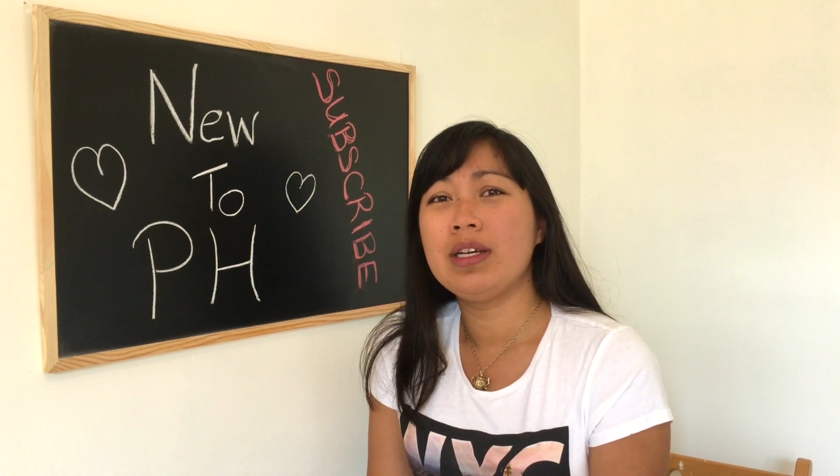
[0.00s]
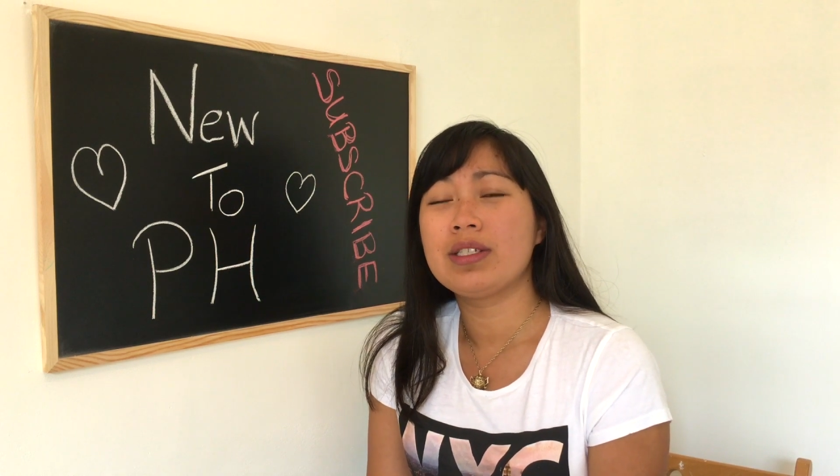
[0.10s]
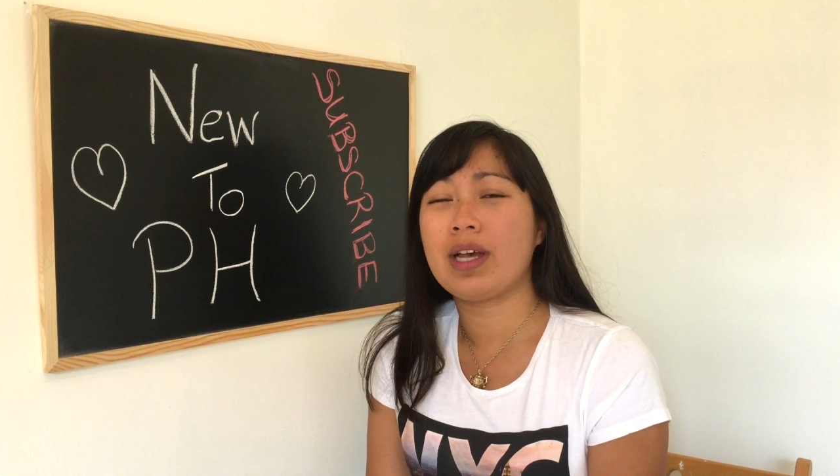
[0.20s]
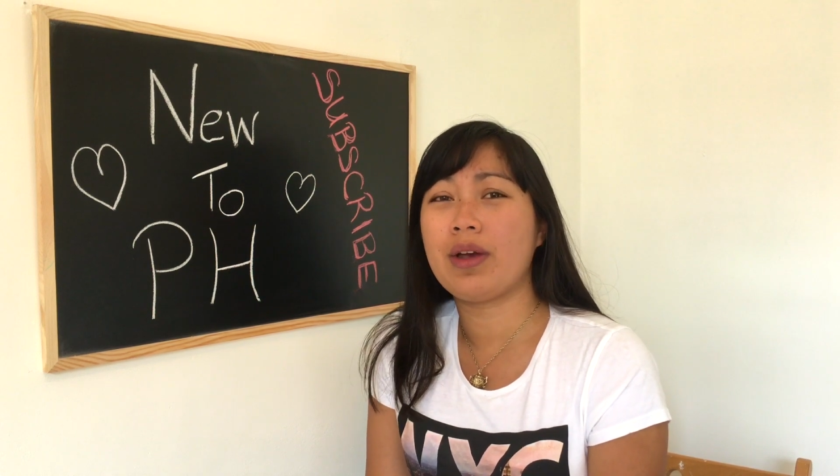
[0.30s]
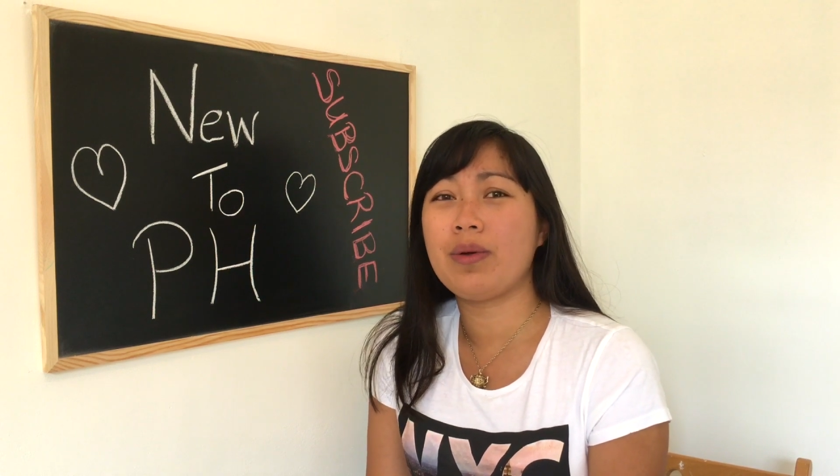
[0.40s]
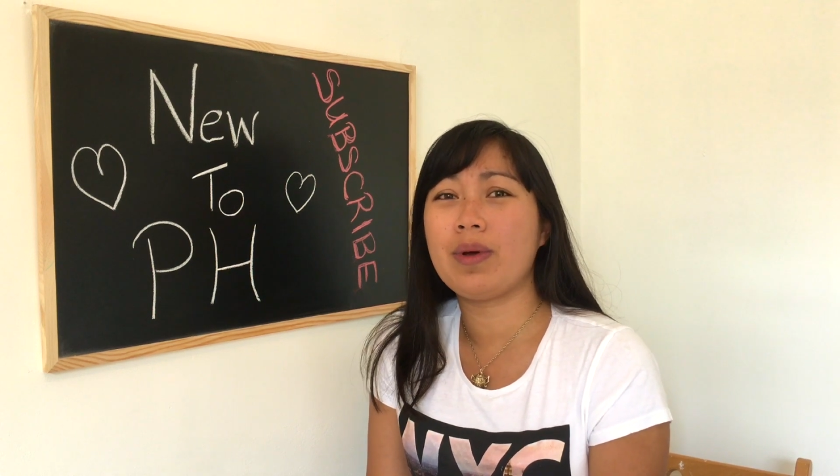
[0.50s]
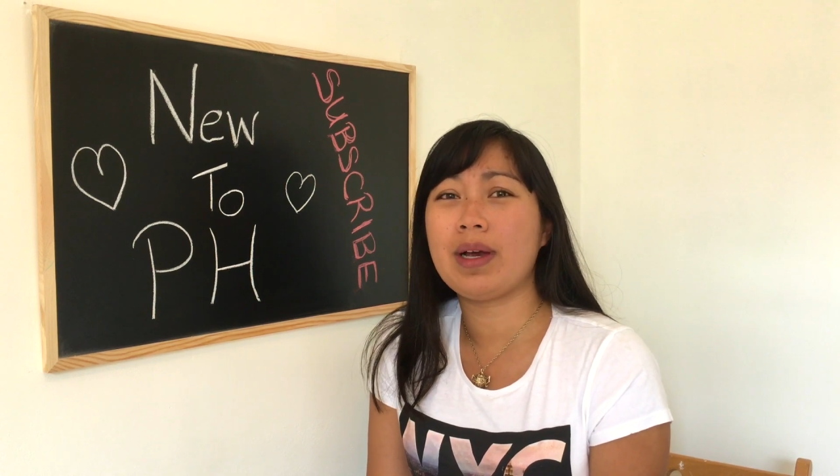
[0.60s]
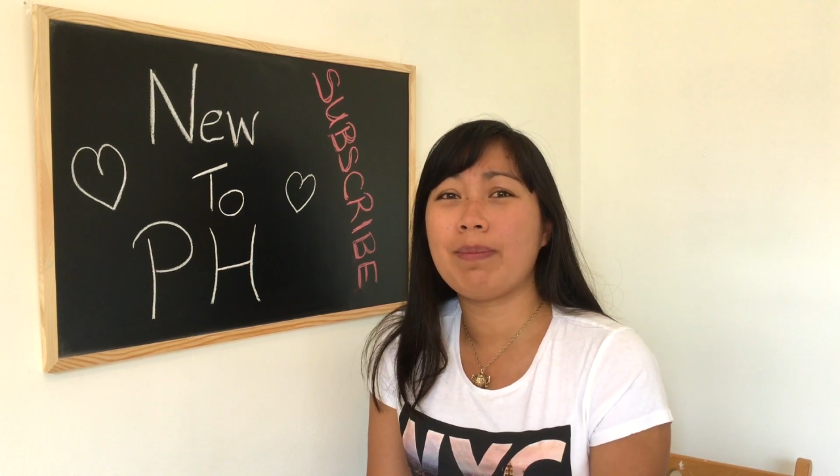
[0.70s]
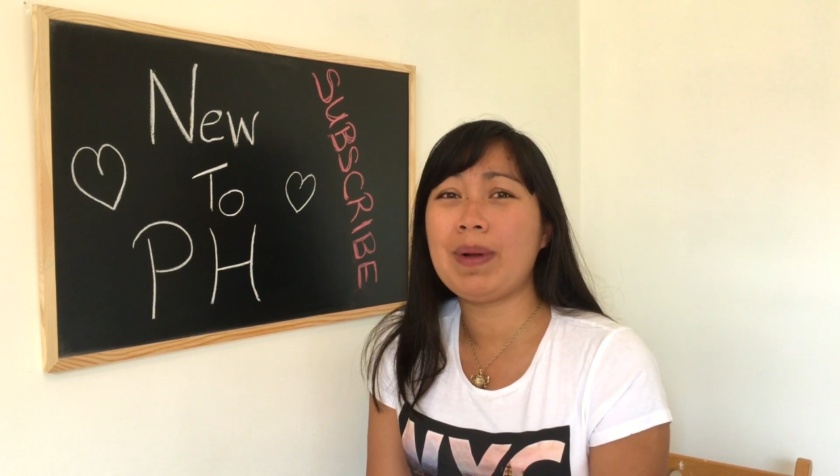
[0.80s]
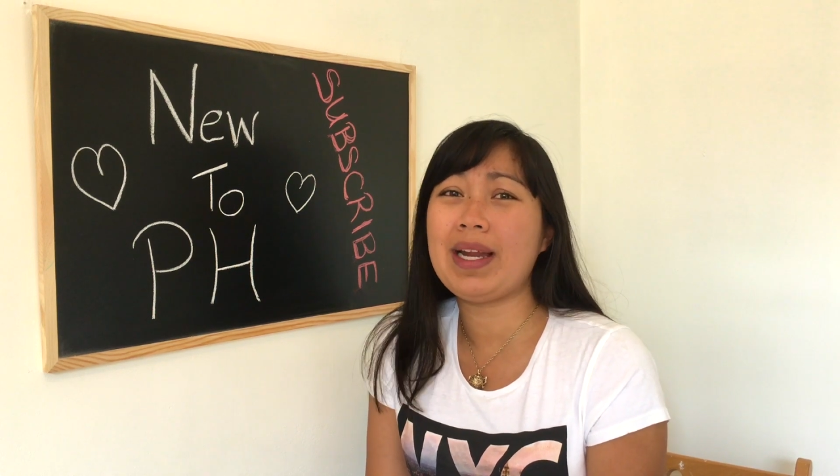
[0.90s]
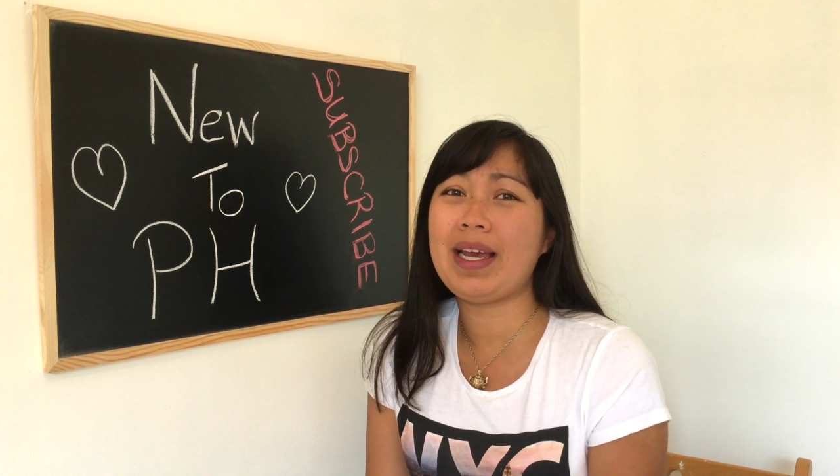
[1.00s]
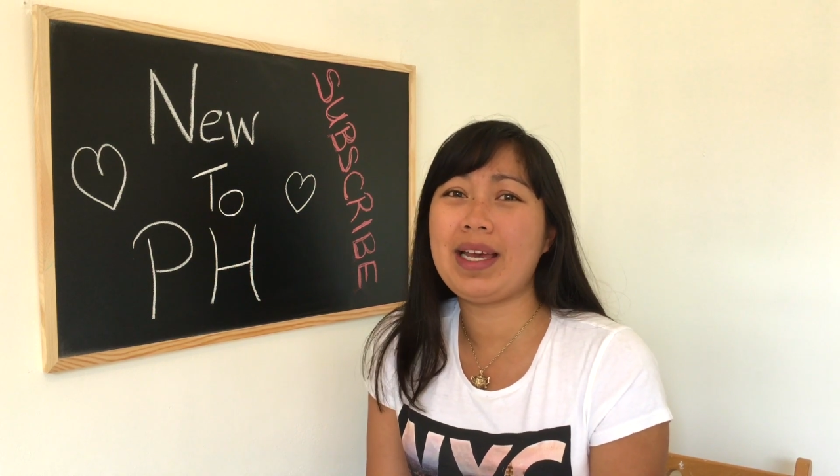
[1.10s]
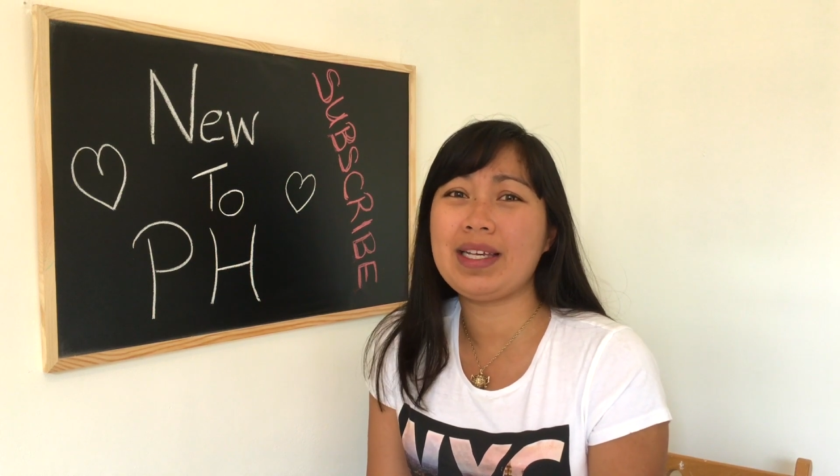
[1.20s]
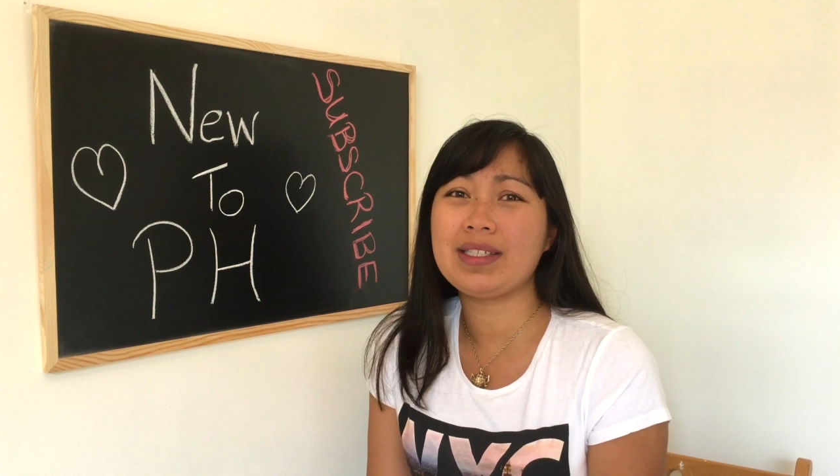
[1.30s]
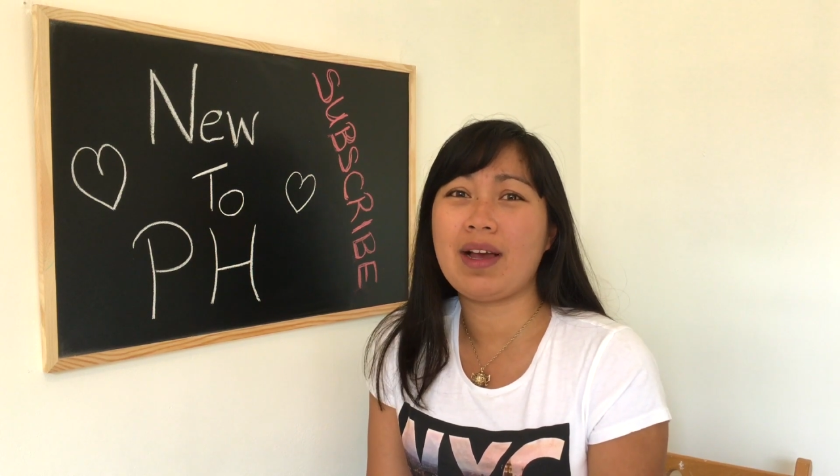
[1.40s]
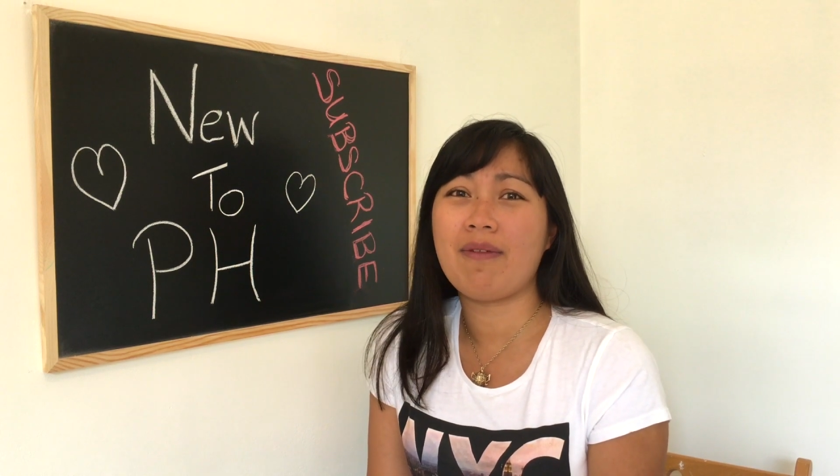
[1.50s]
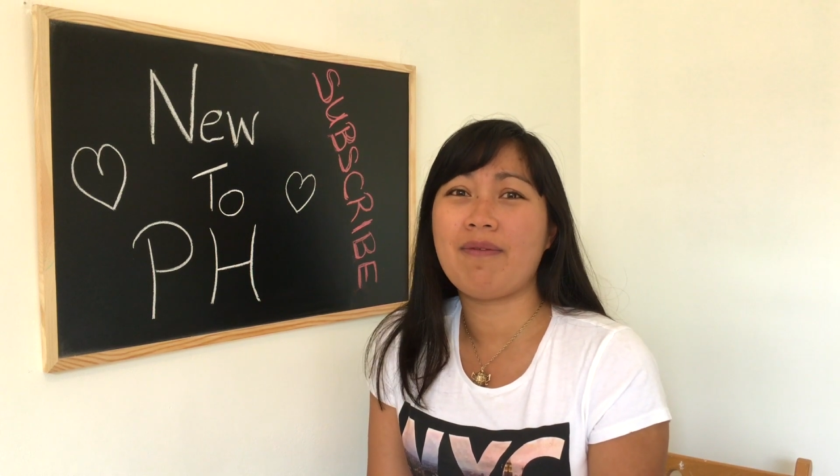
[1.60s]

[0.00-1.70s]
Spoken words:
So please